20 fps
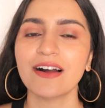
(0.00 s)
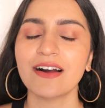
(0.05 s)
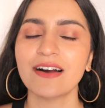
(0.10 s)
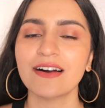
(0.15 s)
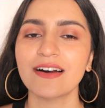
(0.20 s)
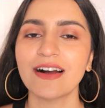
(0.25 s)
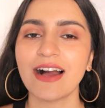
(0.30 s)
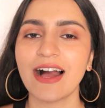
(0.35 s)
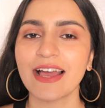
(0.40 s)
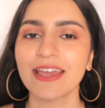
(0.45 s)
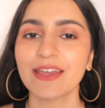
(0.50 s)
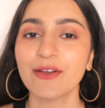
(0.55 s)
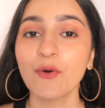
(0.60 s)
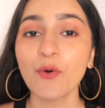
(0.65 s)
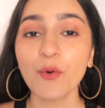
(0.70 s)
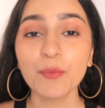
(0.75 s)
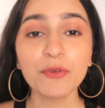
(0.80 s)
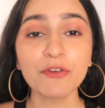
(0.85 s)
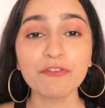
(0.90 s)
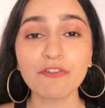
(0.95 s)
I
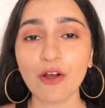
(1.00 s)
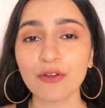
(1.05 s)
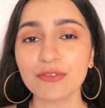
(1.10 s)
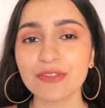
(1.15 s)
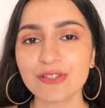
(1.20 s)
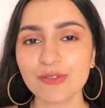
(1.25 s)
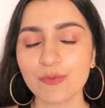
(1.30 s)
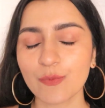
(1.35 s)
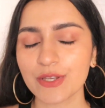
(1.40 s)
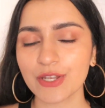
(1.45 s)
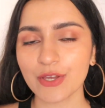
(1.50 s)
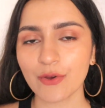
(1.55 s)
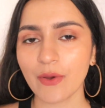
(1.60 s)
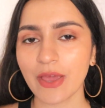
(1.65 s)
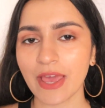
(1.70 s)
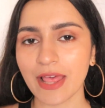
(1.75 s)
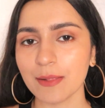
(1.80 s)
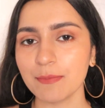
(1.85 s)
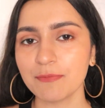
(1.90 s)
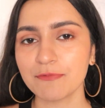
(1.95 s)
hope you found this video
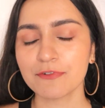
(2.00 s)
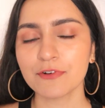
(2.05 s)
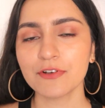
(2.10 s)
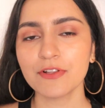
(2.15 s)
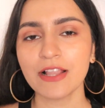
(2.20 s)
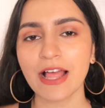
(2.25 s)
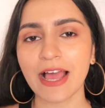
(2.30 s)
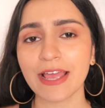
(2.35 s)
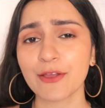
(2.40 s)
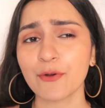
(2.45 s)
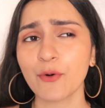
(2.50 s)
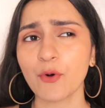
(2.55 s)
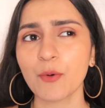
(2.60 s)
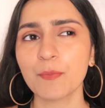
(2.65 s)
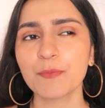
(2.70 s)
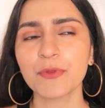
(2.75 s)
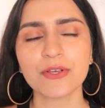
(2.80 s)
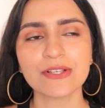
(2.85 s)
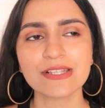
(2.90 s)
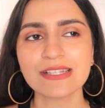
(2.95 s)
helpful. I
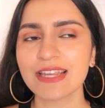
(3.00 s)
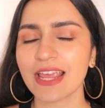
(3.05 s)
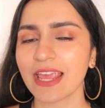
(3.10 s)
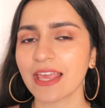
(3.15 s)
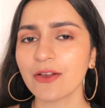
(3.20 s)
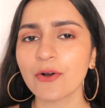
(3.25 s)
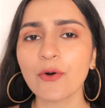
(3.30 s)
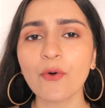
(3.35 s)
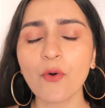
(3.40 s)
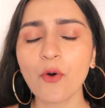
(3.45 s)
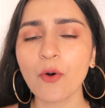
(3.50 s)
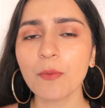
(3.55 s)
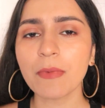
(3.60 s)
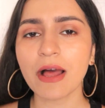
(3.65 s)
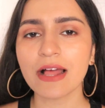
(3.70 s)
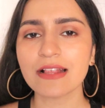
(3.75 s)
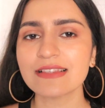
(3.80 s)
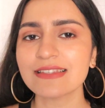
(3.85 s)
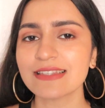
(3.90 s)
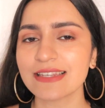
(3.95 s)
hope you're staying home
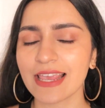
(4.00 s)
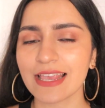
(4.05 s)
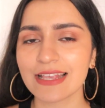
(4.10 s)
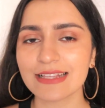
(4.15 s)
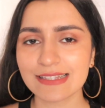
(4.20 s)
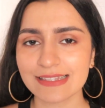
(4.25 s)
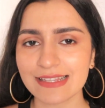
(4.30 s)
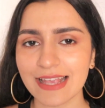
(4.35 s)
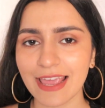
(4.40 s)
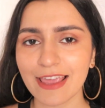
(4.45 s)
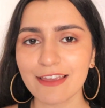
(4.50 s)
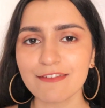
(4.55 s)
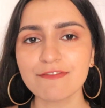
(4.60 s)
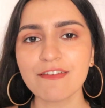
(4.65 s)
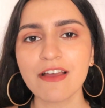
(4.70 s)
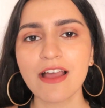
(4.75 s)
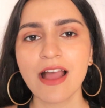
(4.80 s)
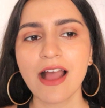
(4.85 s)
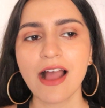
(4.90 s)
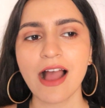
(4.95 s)
and staying
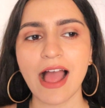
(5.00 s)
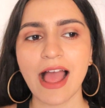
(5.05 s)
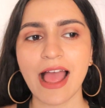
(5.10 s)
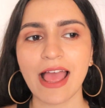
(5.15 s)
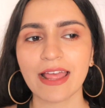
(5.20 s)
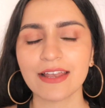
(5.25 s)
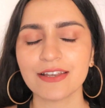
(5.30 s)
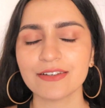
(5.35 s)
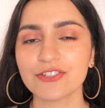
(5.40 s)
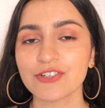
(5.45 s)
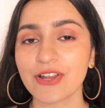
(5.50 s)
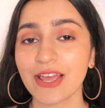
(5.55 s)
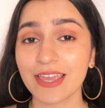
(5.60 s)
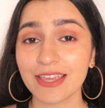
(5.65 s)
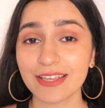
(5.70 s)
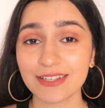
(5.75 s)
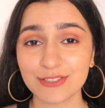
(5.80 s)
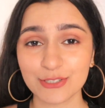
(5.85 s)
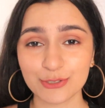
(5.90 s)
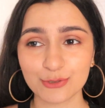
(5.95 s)
safe and
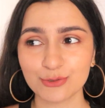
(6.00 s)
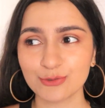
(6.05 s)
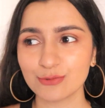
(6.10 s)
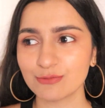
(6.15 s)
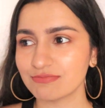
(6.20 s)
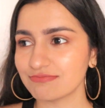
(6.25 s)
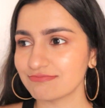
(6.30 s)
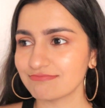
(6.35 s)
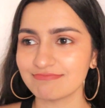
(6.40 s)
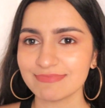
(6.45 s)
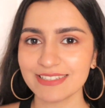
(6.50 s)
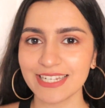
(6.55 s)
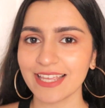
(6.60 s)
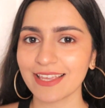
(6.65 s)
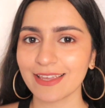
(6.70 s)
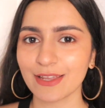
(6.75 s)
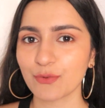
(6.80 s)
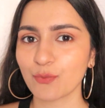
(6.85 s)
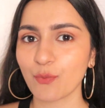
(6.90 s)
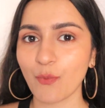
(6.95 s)
trying to
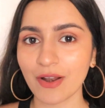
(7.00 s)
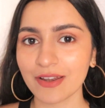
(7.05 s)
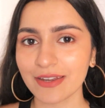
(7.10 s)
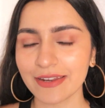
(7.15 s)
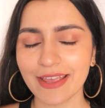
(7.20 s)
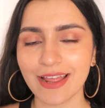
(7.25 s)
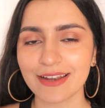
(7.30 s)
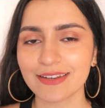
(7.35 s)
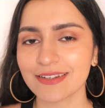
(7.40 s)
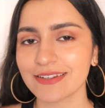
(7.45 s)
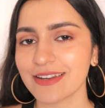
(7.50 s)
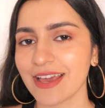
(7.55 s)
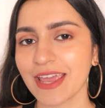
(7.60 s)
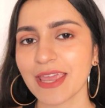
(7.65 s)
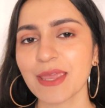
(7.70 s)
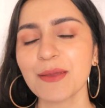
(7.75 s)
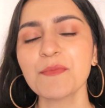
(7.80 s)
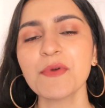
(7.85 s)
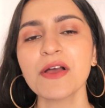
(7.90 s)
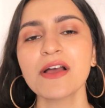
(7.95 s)
take it one day at a
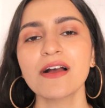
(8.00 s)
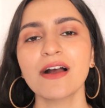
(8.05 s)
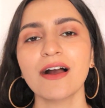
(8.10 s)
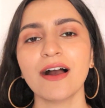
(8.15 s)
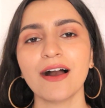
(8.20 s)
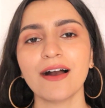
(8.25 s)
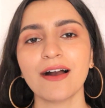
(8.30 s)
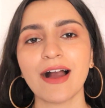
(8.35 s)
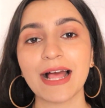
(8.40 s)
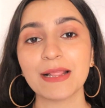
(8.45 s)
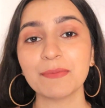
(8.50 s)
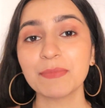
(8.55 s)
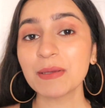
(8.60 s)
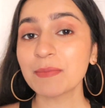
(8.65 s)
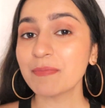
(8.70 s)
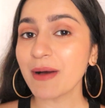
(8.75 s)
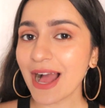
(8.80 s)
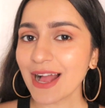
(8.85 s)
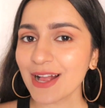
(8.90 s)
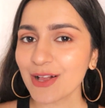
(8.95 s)
time. I'll
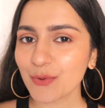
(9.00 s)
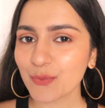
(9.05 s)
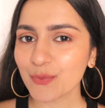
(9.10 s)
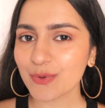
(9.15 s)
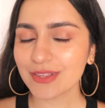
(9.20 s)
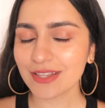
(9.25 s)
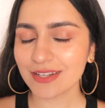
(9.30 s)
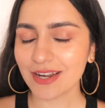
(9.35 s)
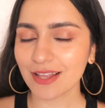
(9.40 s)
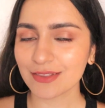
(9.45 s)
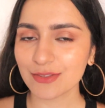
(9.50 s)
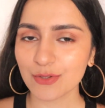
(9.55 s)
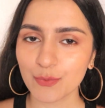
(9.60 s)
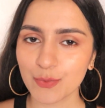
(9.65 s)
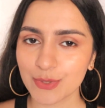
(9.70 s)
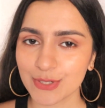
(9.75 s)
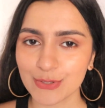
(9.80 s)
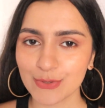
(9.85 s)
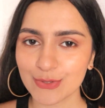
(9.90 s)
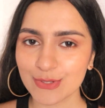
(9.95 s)
be back with another
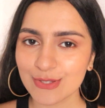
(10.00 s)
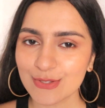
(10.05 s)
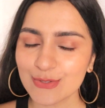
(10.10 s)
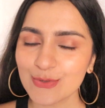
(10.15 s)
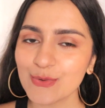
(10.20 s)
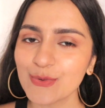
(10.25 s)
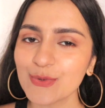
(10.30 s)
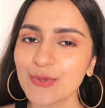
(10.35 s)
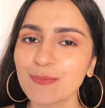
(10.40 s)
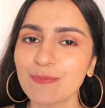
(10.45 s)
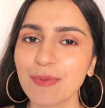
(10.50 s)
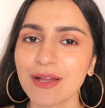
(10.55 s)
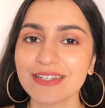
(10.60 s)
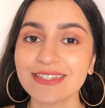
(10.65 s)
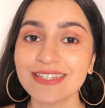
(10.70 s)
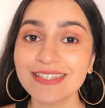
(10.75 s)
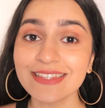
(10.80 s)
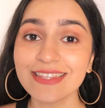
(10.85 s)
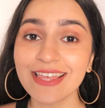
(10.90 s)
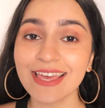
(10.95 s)
video soon,
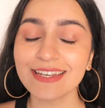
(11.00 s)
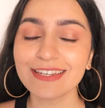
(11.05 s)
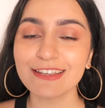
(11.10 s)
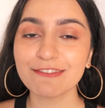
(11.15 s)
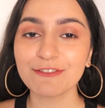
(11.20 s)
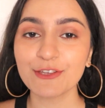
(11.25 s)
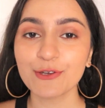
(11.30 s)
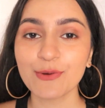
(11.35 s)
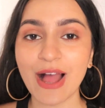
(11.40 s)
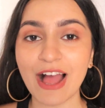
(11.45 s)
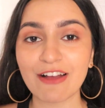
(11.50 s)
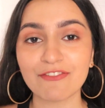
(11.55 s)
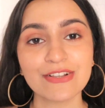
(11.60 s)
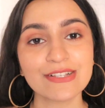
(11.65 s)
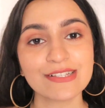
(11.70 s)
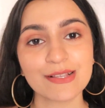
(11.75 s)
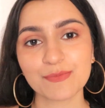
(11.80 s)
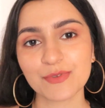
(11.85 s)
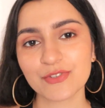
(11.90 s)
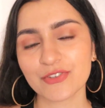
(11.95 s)
but till then, if you
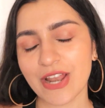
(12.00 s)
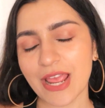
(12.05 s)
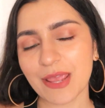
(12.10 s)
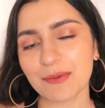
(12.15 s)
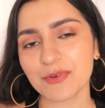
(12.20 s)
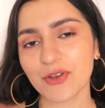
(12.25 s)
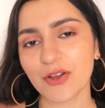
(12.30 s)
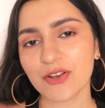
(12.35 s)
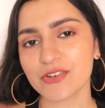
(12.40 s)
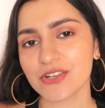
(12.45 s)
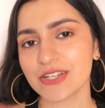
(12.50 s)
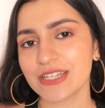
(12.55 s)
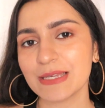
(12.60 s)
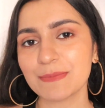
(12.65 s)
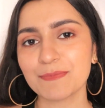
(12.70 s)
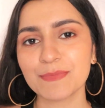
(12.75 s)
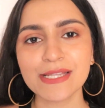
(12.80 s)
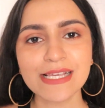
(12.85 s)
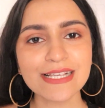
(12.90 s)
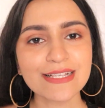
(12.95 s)
haven't subscribed
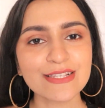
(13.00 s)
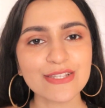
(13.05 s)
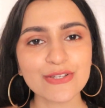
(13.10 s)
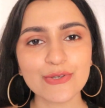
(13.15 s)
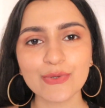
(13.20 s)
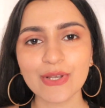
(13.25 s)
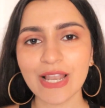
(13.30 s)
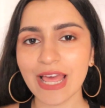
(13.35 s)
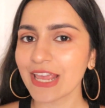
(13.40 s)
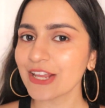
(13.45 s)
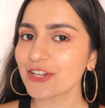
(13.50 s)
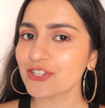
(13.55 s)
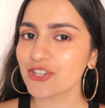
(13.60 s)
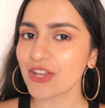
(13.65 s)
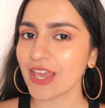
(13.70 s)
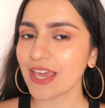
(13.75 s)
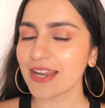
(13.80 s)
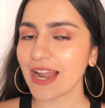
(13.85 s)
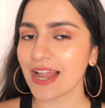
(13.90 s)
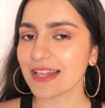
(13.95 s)
already, please do like,
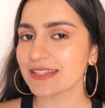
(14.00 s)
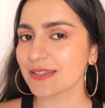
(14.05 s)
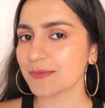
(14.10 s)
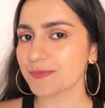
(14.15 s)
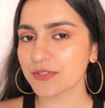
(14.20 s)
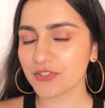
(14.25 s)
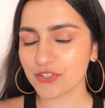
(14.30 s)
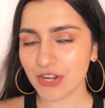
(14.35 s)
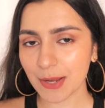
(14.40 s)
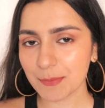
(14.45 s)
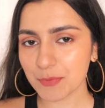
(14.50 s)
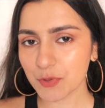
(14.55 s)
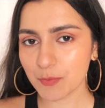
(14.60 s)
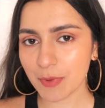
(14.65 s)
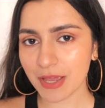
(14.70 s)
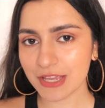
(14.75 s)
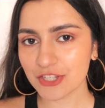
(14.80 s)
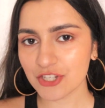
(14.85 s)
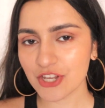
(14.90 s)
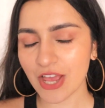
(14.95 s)
share and subscribe
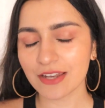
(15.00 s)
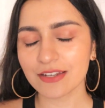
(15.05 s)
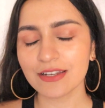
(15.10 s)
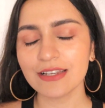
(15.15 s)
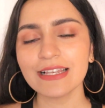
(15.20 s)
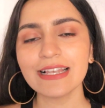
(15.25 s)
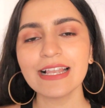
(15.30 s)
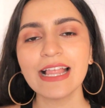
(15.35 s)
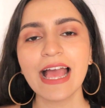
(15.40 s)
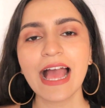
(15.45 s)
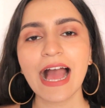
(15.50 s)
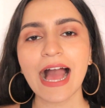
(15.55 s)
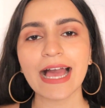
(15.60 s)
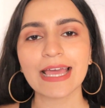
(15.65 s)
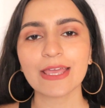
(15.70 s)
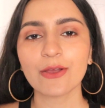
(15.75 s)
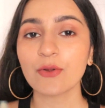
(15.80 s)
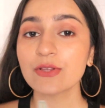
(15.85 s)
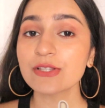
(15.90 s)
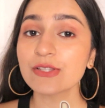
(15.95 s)
to my channel.
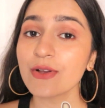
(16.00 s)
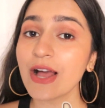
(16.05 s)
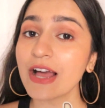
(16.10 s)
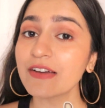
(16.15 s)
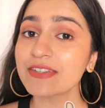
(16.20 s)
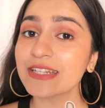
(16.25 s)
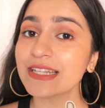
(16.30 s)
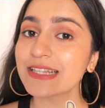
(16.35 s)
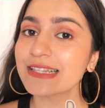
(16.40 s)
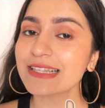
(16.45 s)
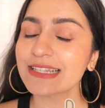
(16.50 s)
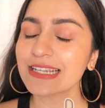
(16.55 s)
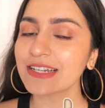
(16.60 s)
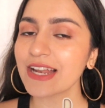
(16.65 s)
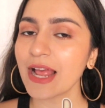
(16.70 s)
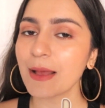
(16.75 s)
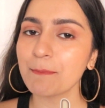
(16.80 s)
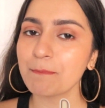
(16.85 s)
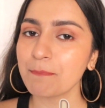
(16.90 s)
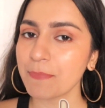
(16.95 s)
I also have an
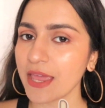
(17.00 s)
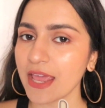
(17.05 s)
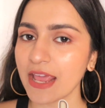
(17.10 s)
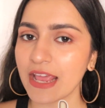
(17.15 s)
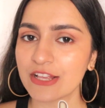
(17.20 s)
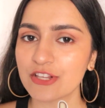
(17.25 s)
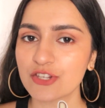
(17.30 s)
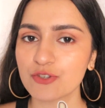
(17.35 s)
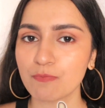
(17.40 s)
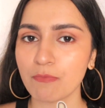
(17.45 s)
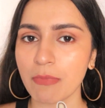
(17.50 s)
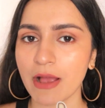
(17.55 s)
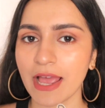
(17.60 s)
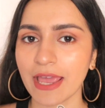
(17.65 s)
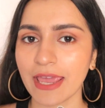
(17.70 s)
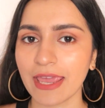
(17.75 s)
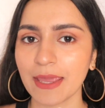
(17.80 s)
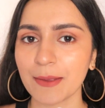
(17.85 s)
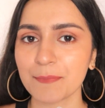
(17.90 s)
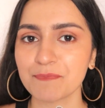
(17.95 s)
Instagram page
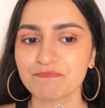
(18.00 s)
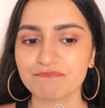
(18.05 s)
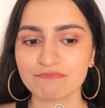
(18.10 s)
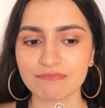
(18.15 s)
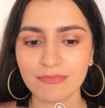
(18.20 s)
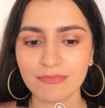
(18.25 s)
by